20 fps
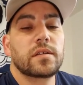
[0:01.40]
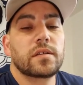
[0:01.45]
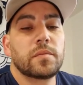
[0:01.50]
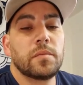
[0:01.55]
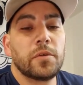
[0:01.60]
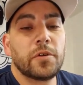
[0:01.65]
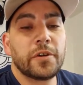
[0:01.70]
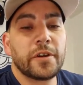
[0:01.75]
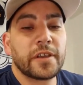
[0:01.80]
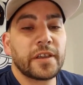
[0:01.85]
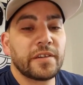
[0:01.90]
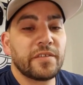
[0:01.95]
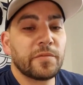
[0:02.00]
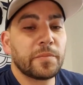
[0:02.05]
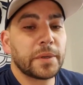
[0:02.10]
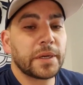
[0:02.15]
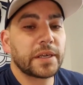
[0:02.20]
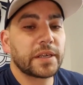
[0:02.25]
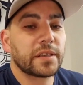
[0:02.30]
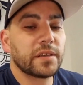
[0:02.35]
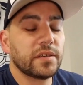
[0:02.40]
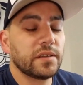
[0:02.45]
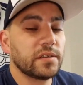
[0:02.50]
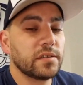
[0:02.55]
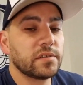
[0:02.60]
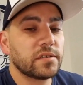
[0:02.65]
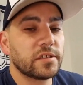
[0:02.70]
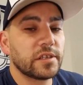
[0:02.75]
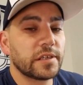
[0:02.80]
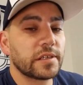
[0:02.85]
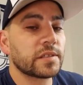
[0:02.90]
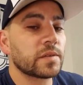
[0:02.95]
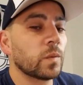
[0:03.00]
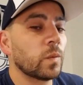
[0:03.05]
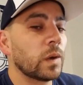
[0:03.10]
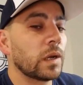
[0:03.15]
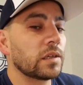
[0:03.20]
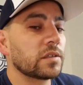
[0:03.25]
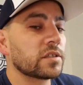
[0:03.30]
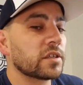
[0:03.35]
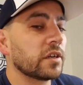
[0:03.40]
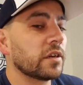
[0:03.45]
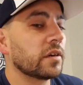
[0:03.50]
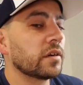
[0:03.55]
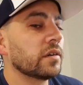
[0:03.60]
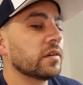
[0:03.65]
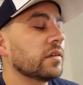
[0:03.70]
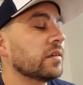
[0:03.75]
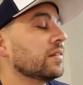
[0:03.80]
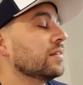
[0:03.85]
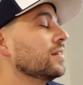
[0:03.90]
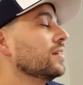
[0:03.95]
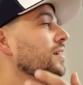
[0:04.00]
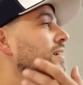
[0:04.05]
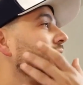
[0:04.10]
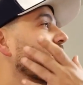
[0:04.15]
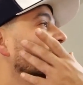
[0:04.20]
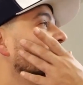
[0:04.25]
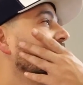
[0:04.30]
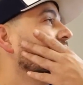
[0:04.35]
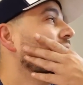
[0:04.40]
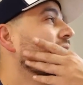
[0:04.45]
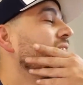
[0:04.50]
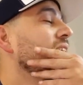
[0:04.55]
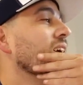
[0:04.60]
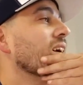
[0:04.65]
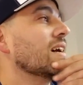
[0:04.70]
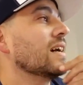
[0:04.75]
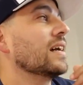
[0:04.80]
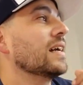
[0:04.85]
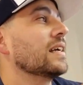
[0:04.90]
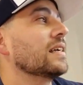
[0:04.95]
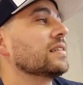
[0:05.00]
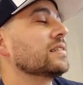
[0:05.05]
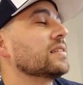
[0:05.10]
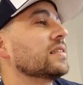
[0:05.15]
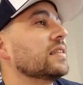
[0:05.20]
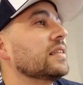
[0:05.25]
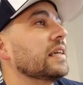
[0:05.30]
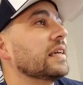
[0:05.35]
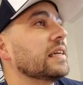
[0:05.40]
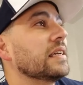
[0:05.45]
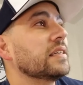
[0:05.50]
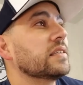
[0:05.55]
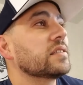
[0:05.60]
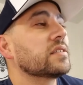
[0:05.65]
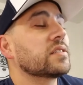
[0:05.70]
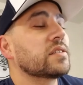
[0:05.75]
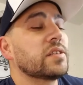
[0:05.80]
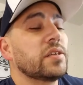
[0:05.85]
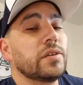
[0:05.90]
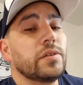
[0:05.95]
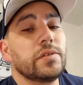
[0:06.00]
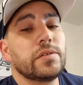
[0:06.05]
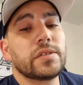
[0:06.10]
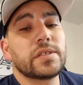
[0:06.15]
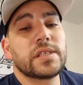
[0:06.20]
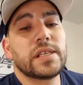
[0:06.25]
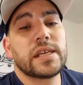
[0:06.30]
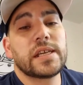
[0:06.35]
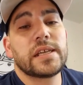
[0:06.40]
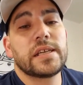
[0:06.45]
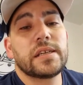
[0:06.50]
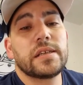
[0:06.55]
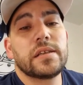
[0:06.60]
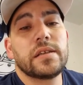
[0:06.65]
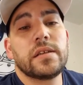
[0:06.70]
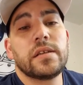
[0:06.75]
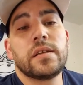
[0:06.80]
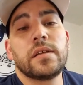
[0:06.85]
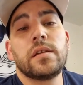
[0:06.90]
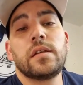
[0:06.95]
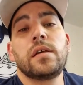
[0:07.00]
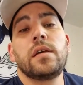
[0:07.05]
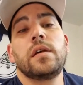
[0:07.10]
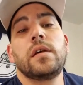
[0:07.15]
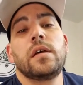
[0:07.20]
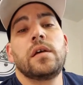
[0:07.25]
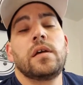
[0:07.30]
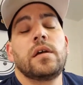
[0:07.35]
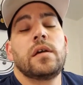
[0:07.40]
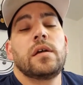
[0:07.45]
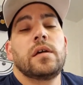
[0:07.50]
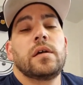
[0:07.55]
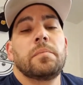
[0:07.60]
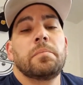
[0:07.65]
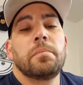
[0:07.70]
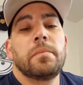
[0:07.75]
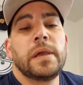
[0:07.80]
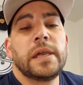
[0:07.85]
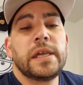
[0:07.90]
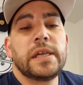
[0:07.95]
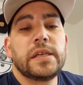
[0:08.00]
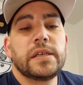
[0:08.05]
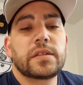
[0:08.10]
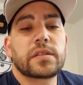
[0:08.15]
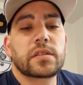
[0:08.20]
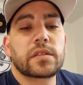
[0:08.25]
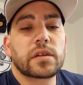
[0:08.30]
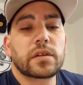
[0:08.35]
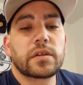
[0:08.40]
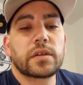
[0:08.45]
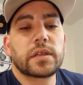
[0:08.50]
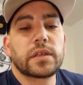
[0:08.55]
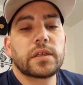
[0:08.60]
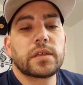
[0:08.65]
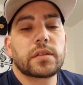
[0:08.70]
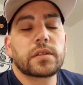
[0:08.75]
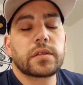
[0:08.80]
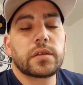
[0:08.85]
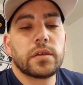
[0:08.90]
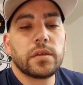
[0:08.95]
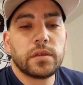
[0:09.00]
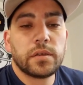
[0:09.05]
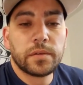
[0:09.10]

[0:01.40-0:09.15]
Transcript: Good morning, everybody. Jason Welch here. Today is Tuesday, May 30th,